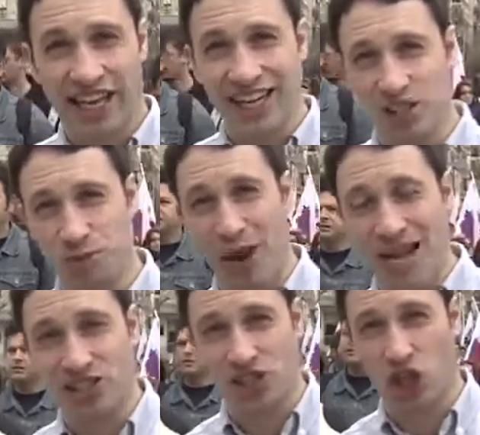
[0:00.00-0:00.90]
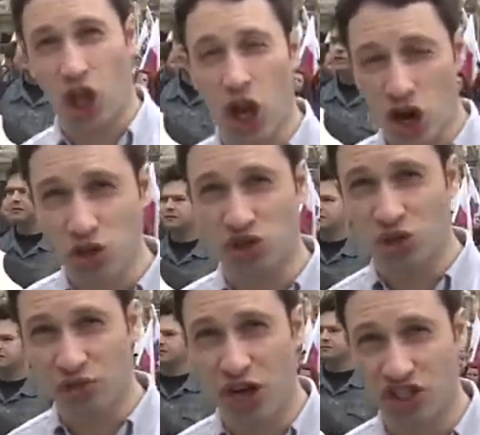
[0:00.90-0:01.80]
against plans to close
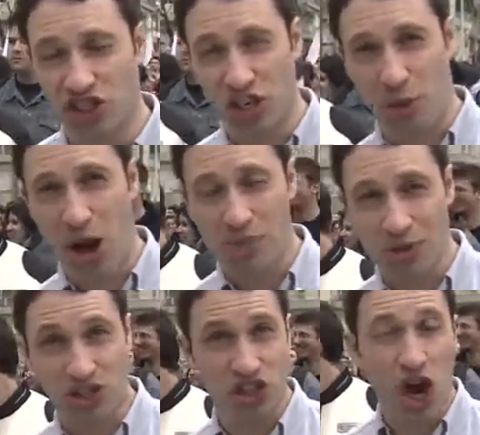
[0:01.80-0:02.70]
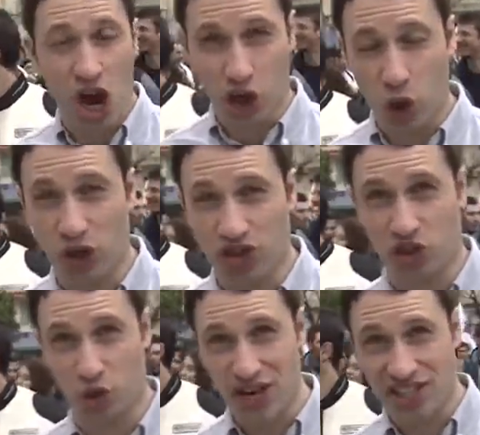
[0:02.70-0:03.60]
university departments across
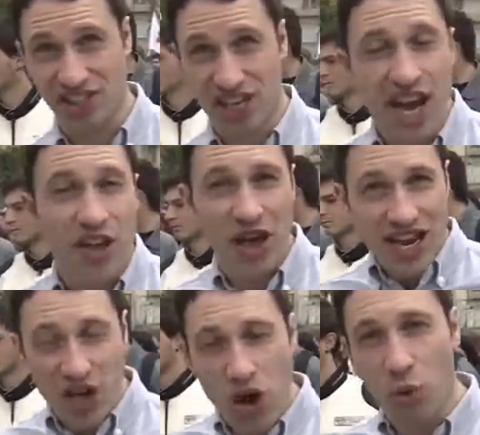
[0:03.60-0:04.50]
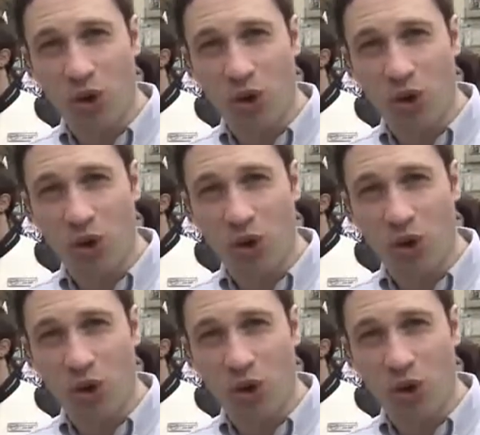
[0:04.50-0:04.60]
Greece. They don't